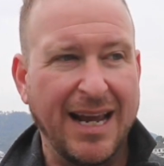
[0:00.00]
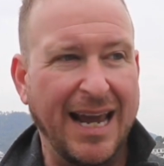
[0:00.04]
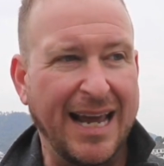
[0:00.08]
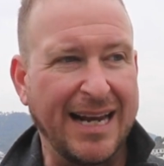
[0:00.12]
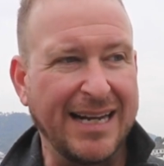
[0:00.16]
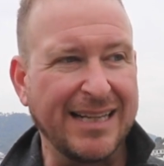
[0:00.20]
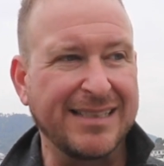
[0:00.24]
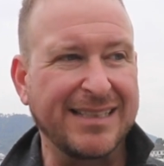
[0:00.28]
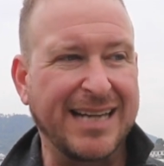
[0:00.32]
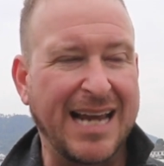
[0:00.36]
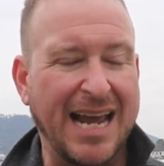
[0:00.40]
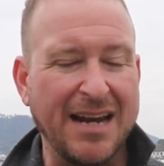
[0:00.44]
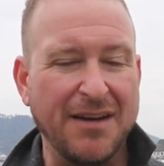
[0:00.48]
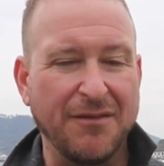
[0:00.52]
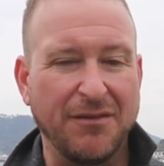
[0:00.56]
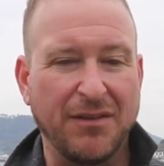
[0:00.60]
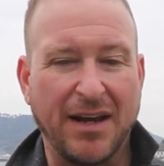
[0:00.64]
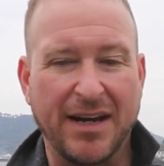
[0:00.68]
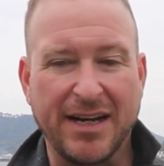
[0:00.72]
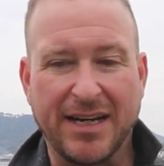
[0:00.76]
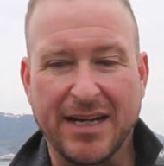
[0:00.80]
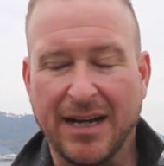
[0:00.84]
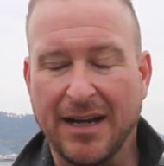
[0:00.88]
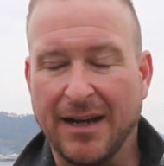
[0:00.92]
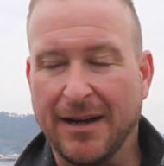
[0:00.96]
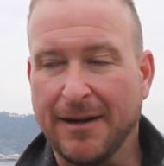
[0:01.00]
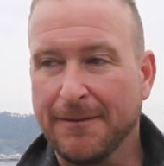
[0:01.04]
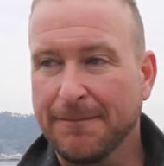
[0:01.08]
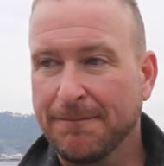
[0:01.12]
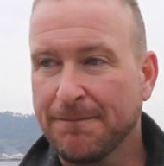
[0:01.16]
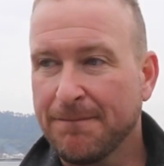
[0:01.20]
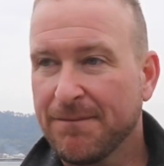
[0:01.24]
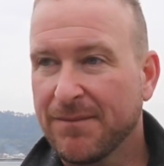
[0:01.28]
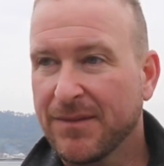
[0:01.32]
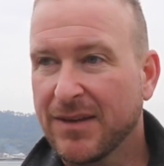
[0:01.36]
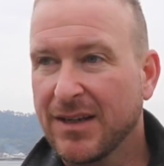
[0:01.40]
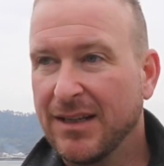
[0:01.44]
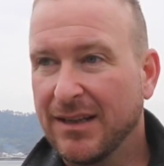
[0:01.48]
And it's kind of like a,
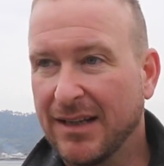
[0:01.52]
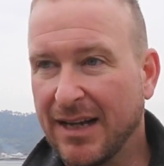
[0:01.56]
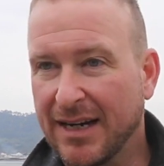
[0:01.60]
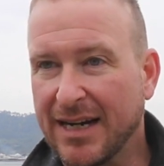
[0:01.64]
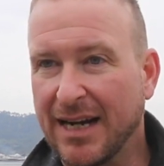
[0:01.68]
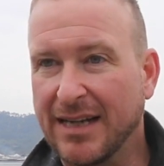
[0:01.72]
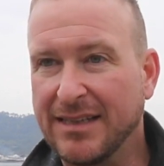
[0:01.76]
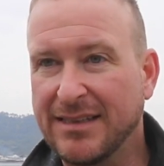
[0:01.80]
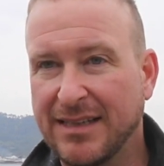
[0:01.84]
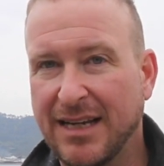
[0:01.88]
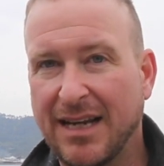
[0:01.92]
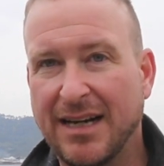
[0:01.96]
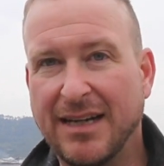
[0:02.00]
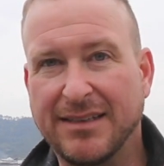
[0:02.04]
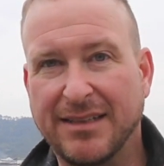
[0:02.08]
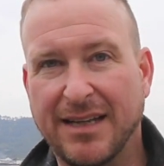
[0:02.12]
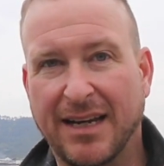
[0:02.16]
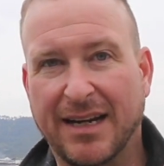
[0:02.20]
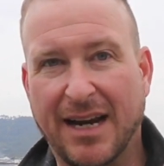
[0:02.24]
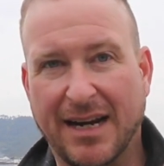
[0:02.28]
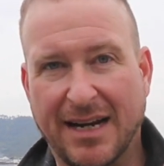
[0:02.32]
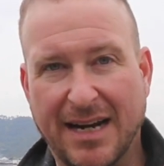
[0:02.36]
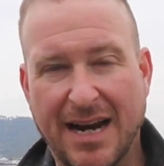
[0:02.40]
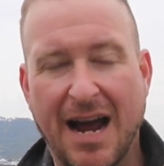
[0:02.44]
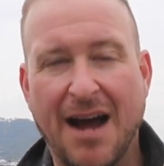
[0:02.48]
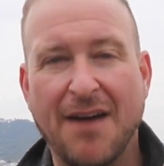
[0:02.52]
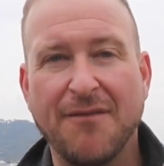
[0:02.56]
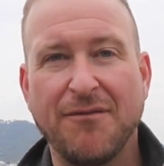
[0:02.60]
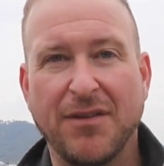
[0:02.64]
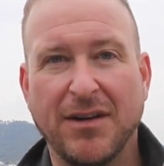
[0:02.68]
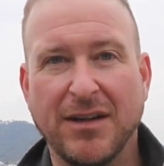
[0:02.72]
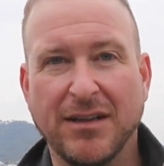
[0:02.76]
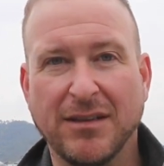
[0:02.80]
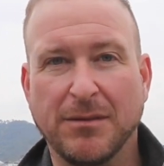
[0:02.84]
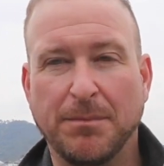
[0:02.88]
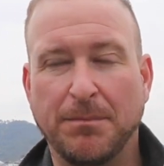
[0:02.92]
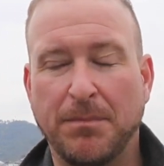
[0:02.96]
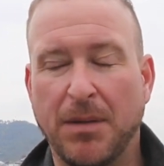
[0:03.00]
like I said, it's like a
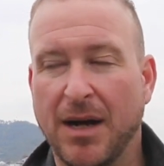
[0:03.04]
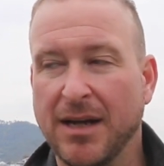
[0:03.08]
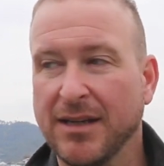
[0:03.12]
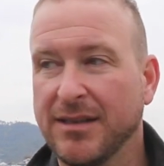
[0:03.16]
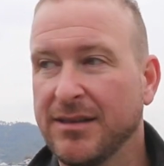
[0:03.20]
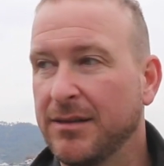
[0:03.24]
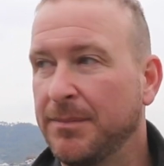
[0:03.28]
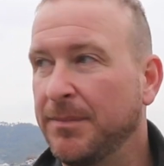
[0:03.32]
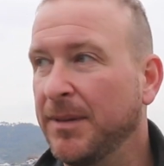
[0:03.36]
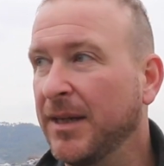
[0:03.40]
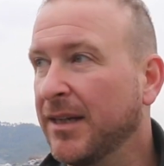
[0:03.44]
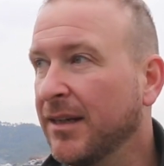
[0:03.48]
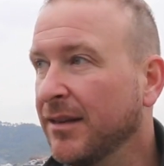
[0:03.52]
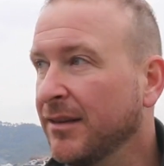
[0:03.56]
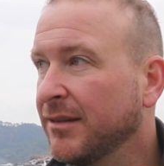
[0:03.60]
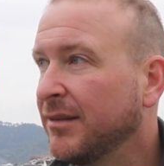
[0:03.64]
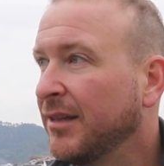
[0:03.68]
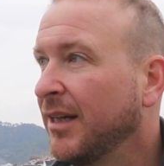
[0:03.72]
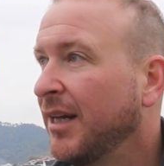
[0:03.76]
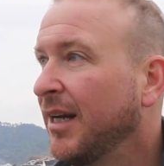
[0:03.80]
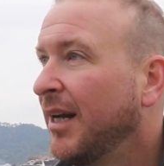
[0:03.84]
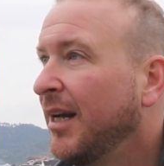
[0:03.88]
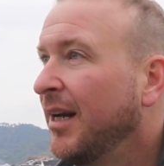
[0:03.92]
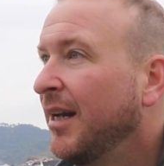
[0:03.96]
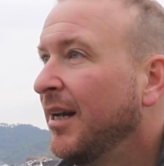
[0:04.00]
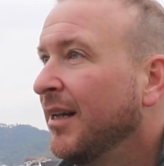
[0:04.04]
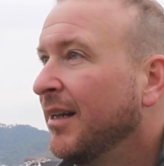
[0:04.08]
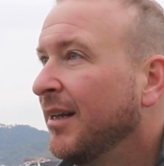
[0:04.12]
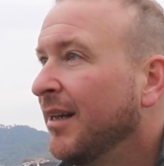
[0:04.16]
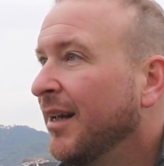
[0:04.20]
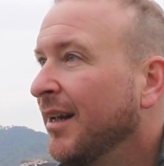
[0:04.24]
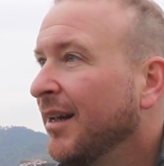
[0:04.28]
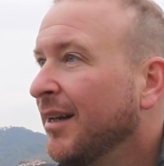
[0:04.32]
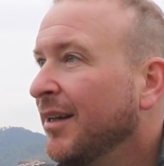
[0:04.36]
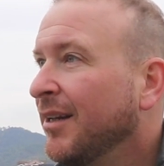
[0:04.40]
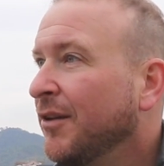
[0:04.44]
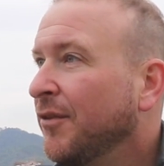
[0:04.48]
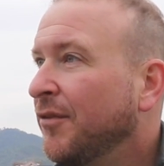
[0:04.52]
confidence bust, because
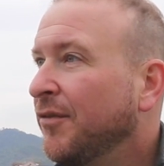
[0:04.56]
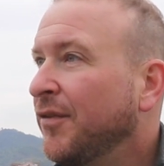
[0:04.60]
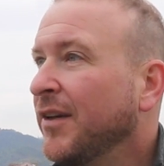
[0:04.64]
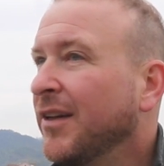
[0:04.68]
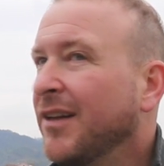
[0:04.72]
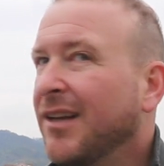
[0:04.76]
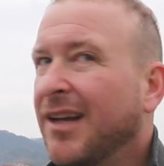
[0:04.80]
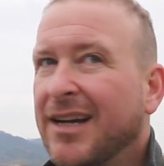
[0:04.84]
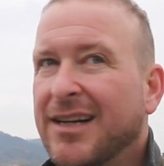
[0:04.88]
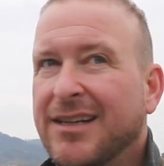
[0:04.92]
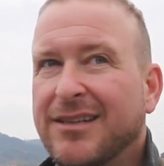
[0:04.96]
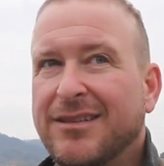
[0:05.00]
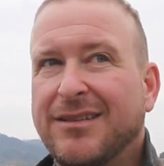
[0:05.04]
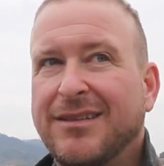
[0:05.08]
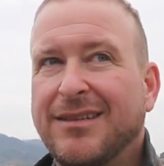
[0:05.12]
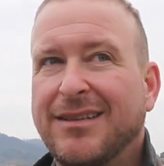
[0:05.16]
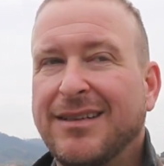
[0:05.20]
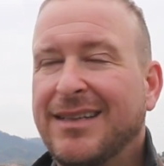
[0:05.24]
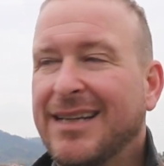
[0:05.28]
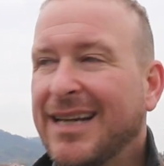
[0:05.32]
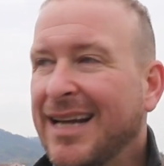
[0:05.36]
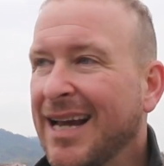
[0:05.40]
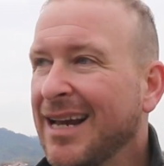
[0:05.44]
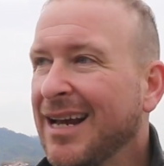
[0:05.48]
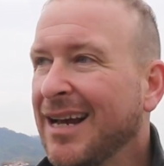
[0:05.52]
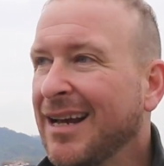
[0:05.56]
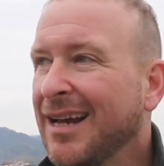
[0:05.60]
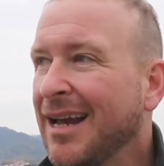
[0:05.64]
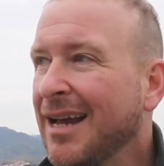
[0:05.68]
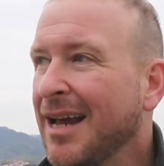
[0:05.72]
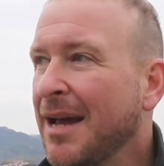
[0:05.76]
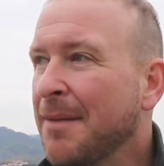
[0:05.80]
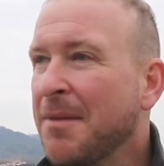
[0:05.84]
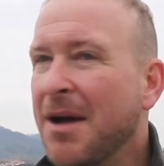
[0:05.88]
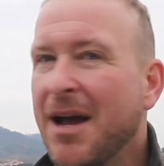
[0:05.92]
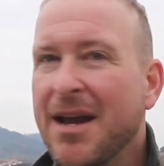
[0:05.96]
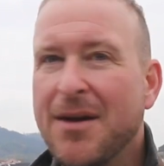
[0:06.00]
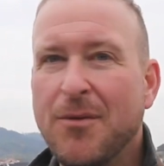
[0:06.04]
you feel like,
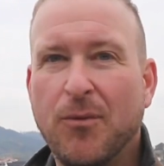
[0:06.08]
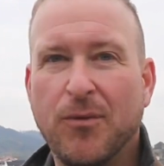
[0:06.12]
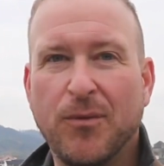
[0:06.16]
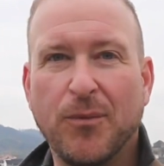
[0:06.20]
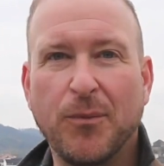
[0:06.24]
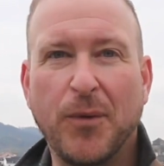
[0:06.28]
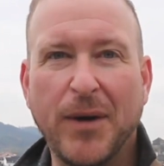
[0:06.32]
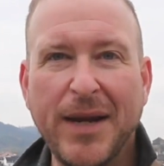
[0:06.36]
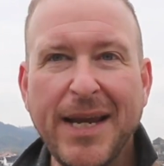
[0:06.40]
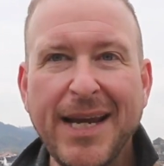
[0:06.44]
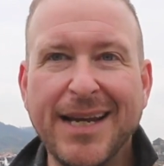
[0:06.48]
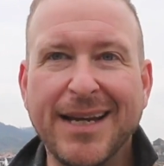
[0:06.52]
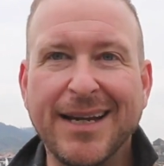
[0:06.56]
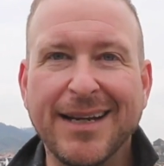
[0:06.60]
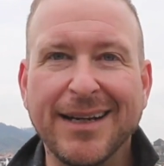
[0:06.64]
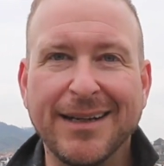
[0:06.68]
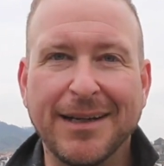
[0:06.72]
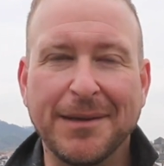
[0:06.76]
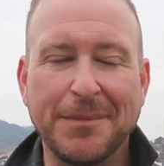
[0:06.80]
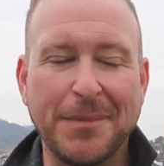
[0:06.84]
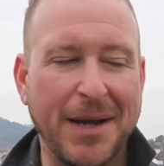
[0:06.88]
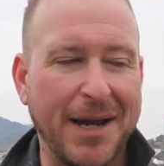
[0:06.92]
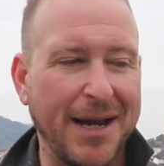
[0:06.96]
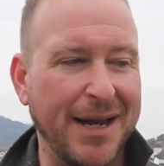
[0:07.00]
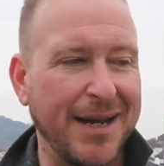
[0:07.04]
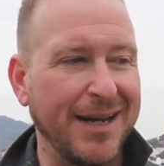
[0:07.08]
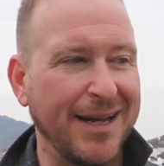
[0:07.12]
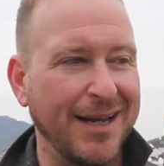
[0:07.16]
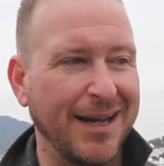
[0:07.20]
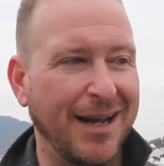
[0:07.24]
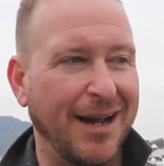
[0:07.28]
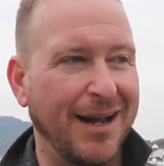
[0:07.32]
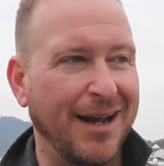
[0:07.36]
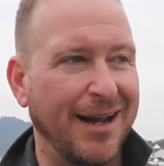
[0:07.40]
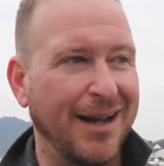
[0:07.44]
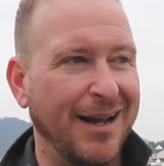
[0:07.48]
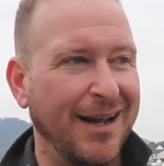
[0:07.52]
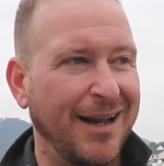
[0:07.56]
am I weak? Am
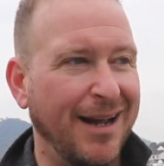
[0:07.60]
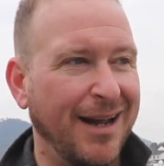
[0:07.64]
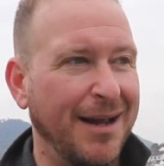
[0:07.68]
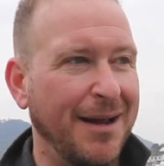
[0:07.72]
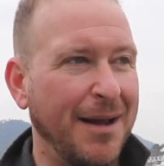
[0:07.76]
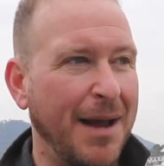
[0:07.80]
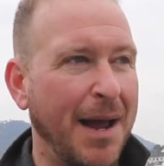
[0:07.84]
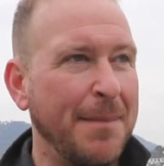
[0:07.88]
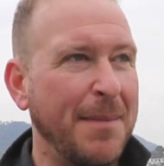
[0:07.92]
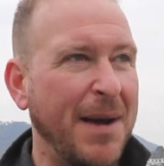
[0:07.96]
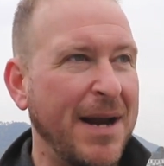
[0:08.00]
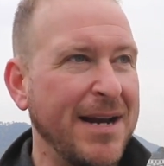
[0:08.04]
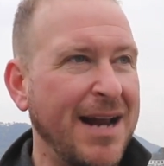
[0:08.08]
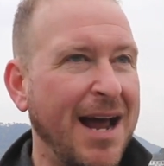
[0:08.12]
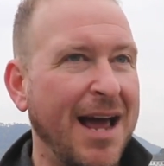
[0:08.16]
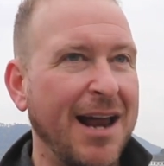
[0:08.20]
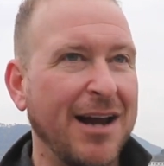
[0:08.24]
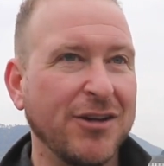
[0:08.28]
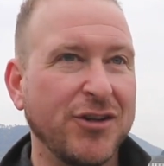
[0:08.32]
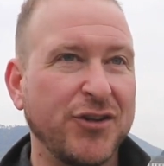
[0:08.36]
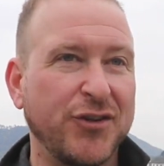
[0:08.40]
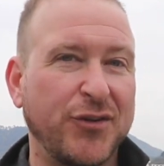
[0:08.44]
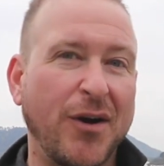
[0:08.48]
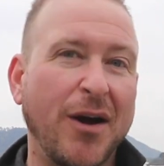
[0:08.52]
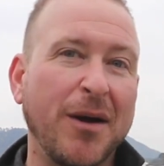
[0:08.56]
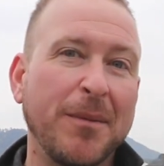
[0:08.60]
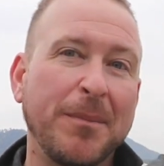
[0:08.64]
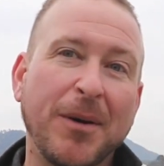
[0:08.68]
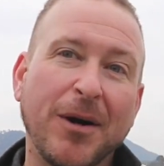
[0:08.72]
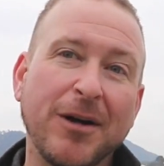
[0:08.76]
I not a strong